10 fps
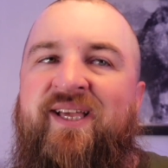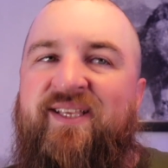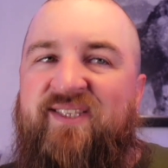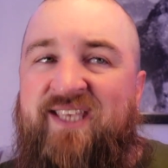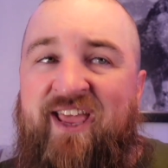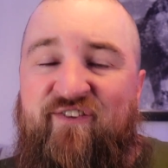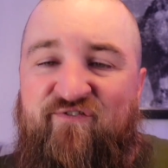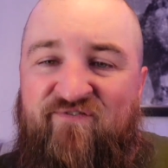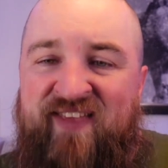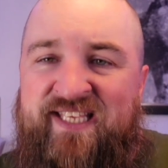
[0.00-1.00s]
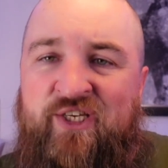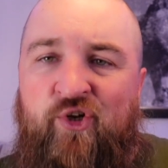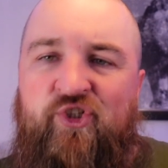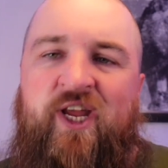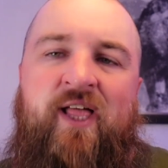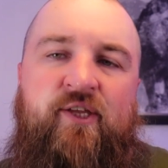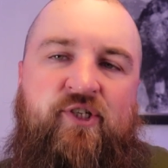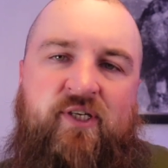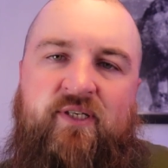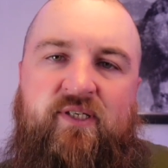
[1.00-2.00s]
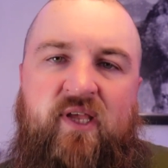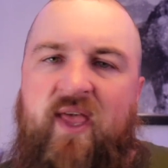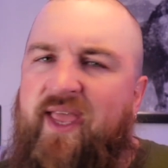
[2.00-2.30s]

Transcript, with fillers: Set physical challenges.